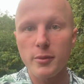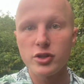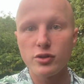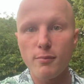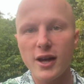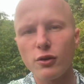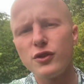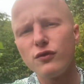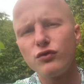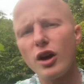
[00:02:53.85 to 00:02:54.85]
It doesn't matter if
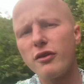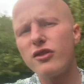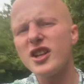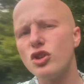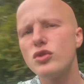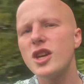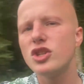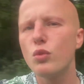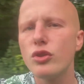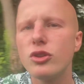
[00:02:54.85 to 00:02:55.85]
you've done the thing that you said
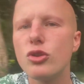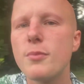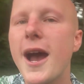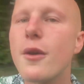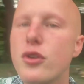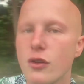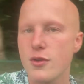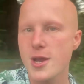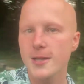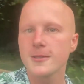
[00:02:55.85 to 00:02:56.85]
you wouldn't do, but how are you going to
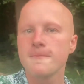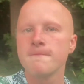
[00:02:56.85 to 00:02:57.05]
react?